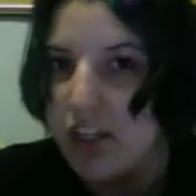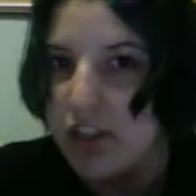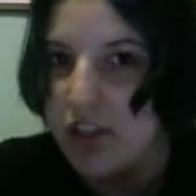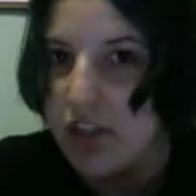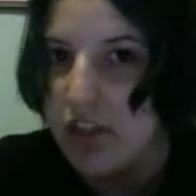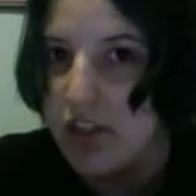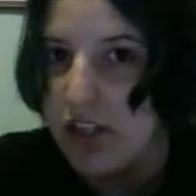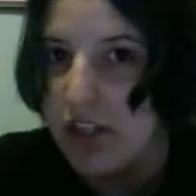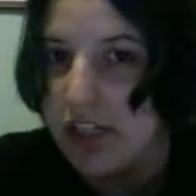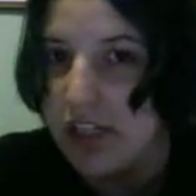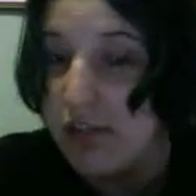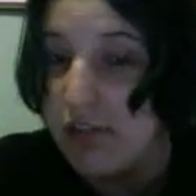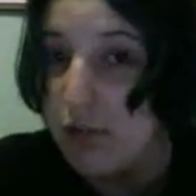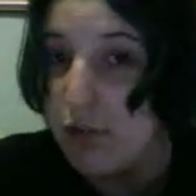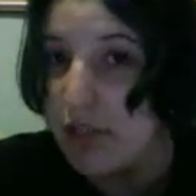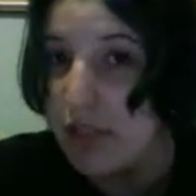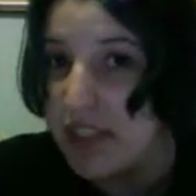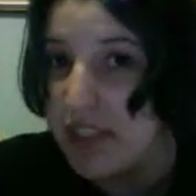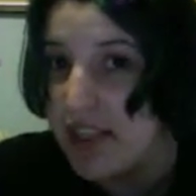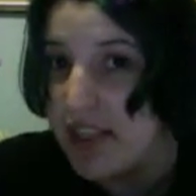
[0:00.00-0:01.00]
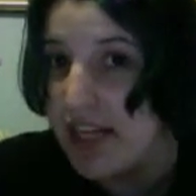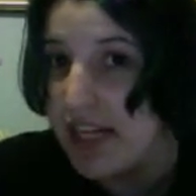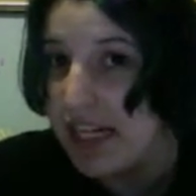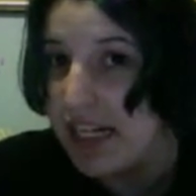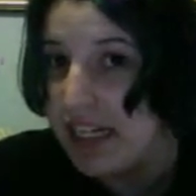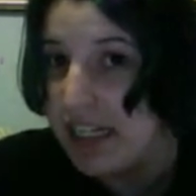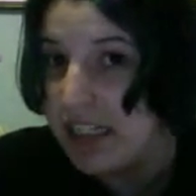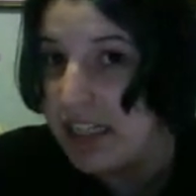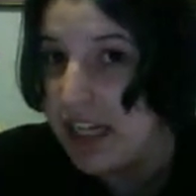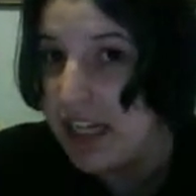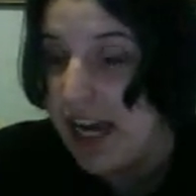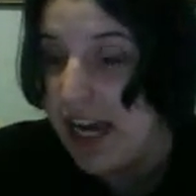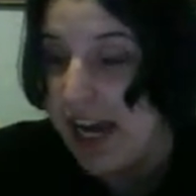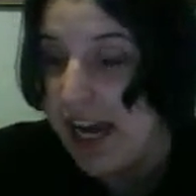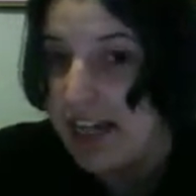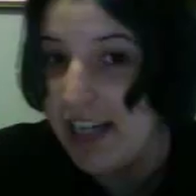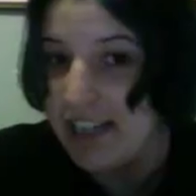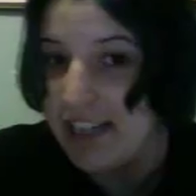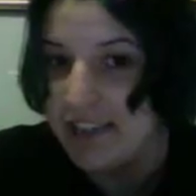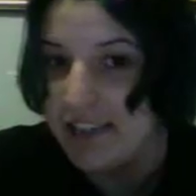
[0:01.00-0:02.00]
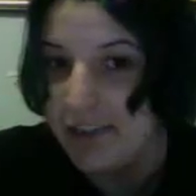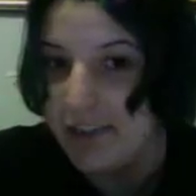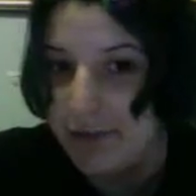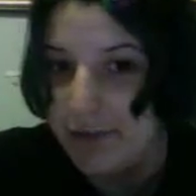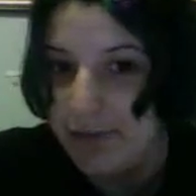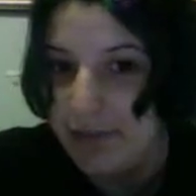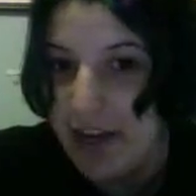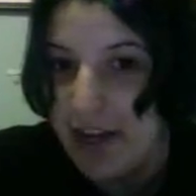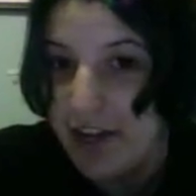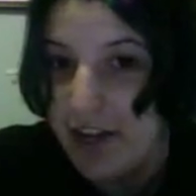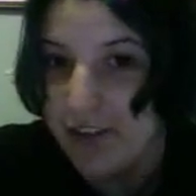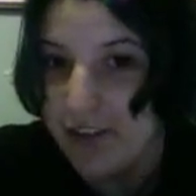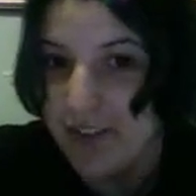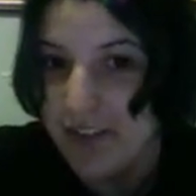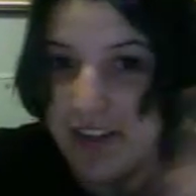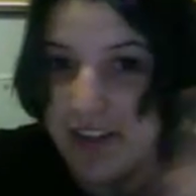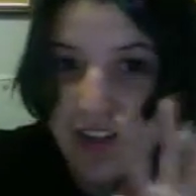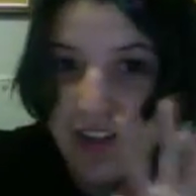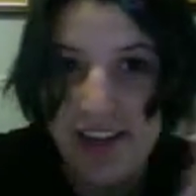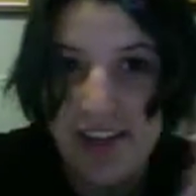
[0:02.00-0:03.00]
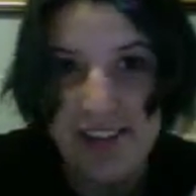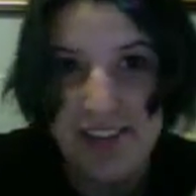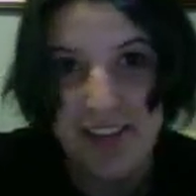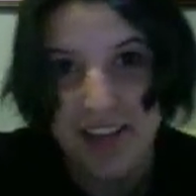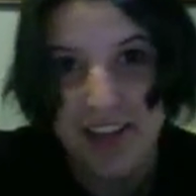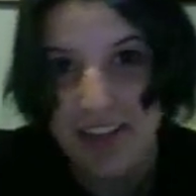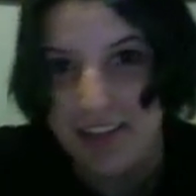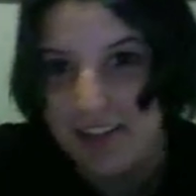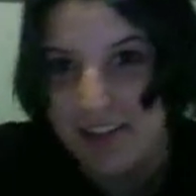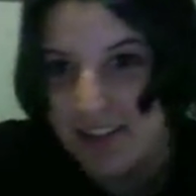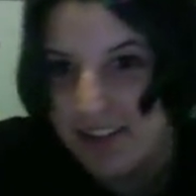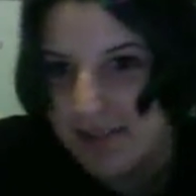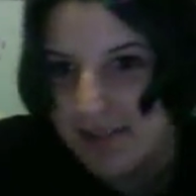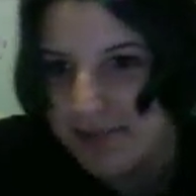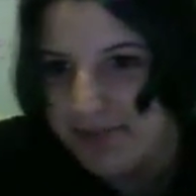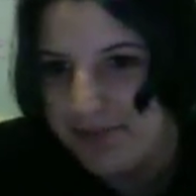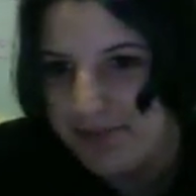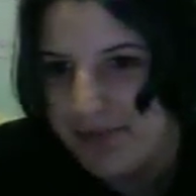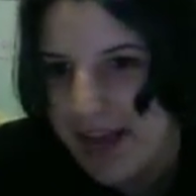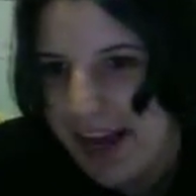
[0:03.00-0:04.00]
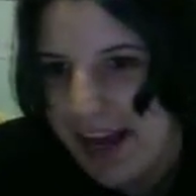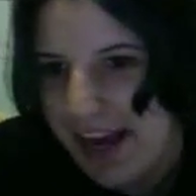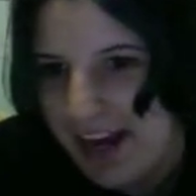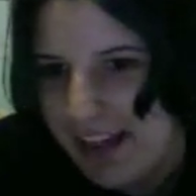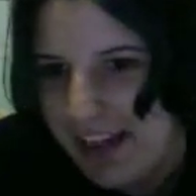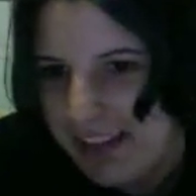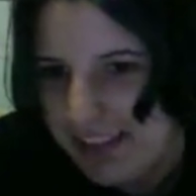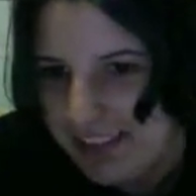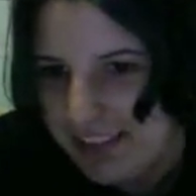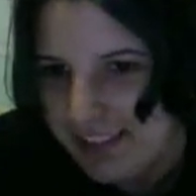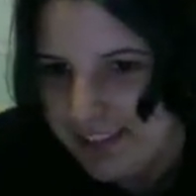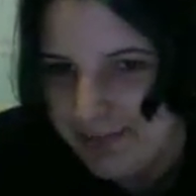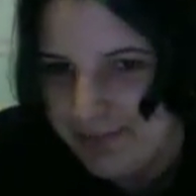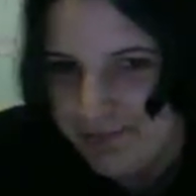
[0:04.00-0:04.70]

So give a read of that, and I'll see you guys later. Bye.